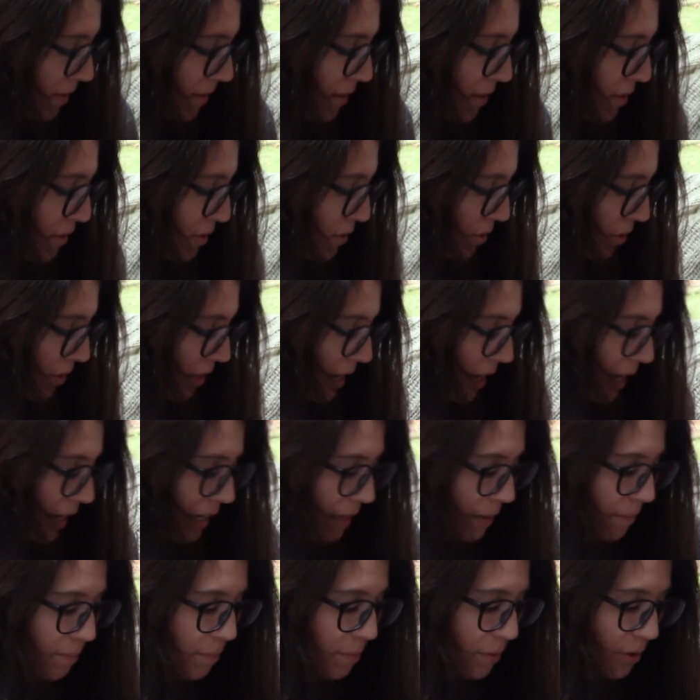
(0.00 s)
so that I
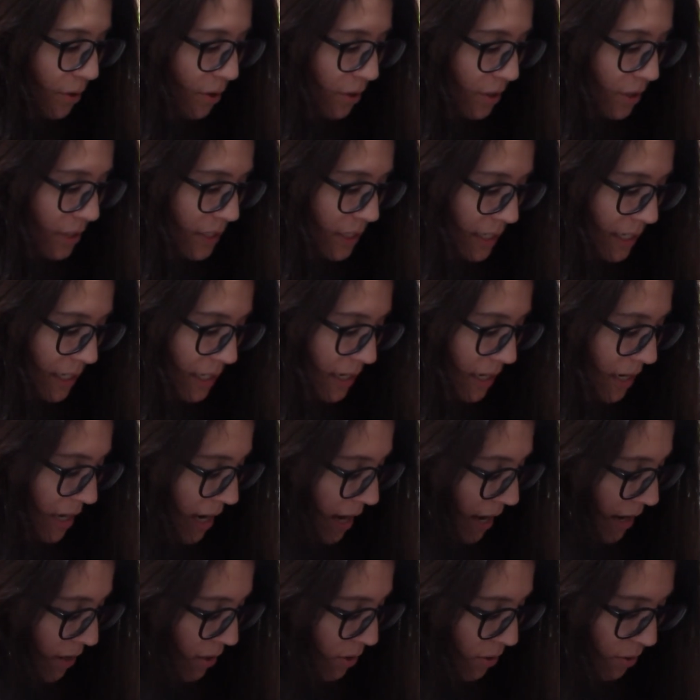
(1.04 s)
can put an
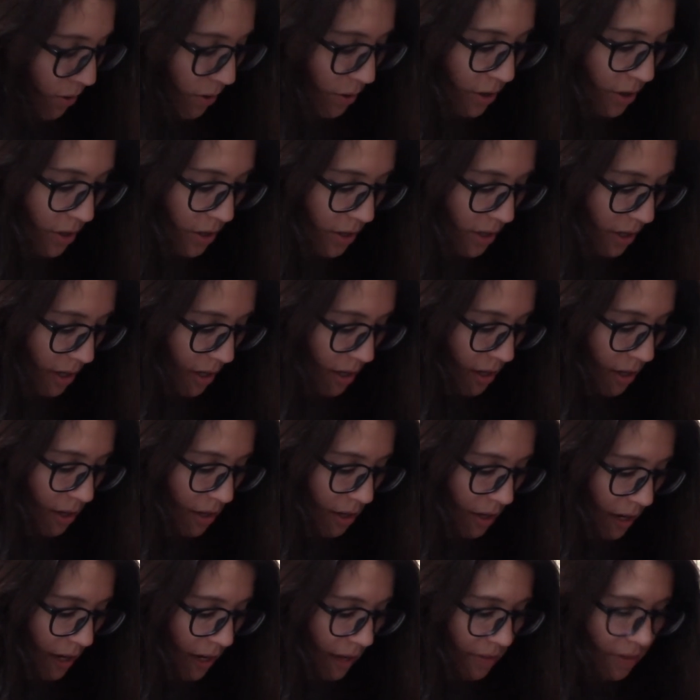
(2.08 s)
I-cord
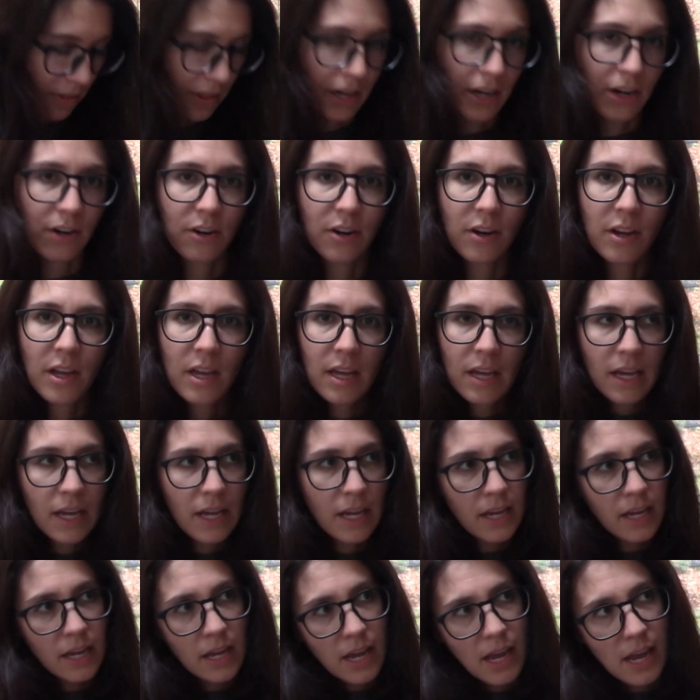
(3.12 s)
in there
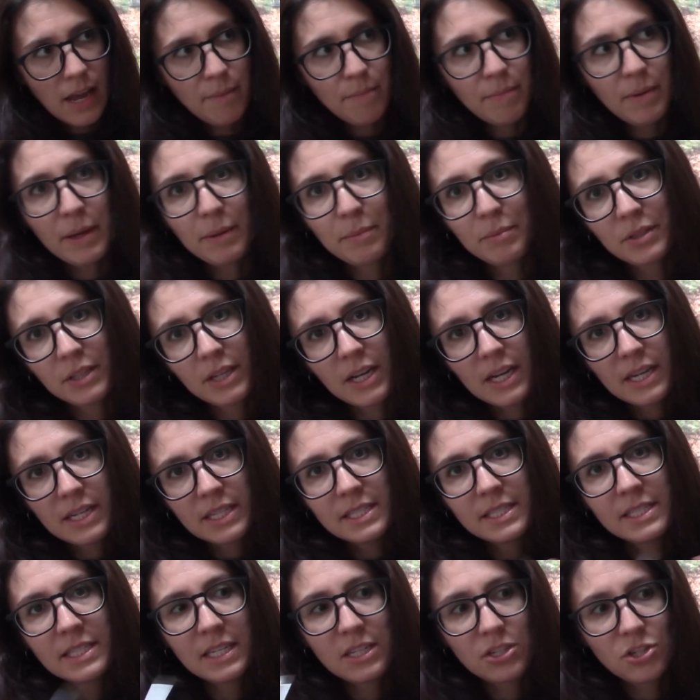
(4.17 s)
and be able to kind of
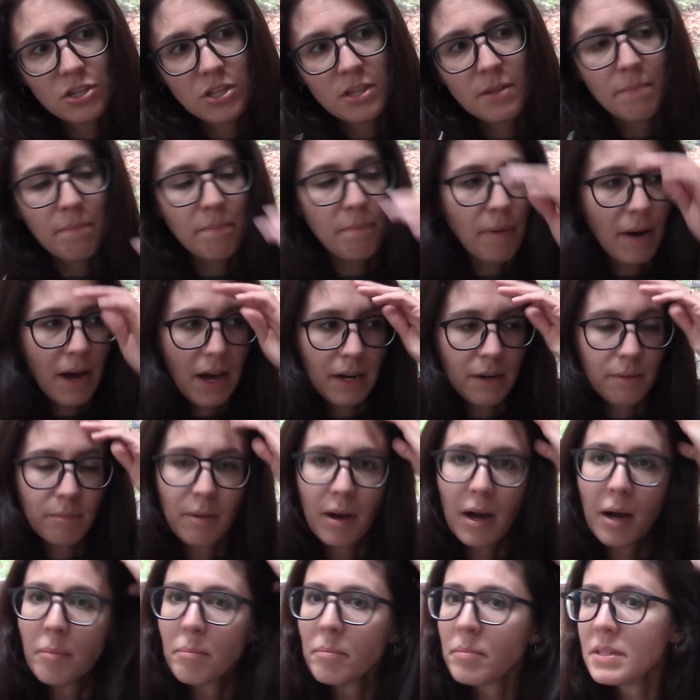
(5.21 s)
cinch the bottom
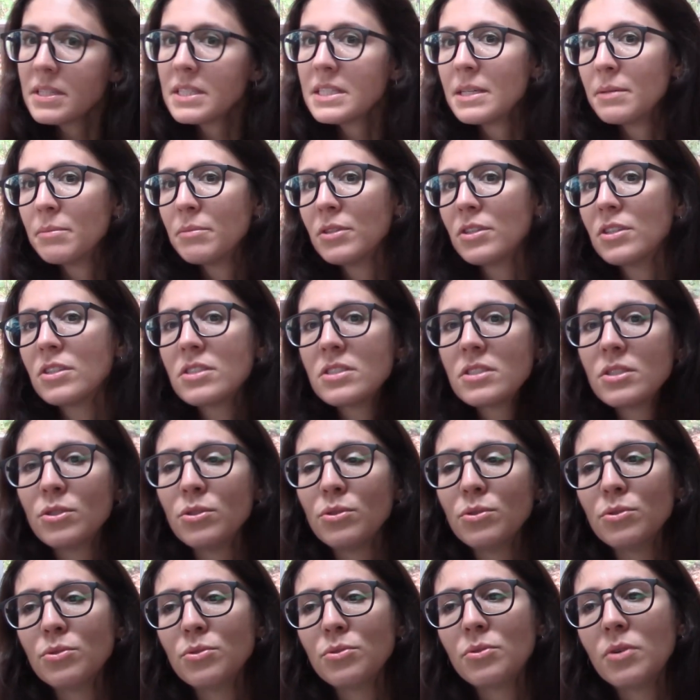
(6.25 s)
up, similar
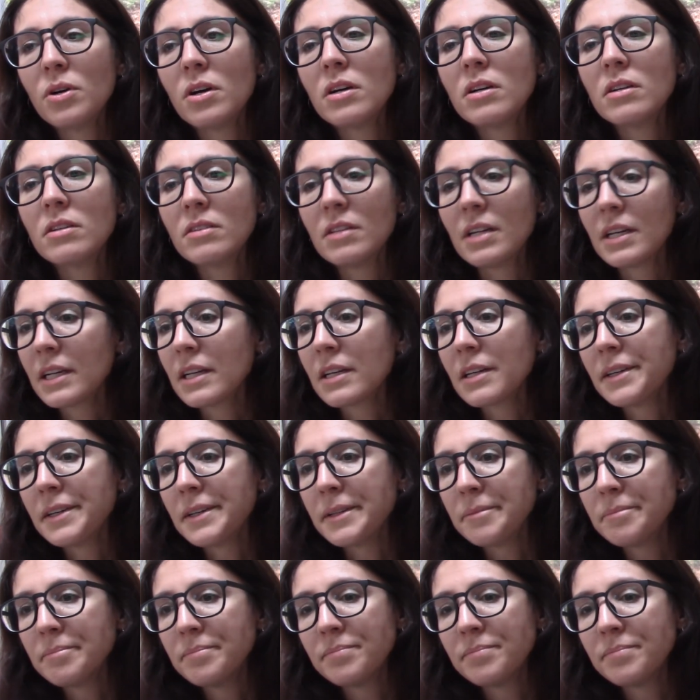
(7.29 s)
to like a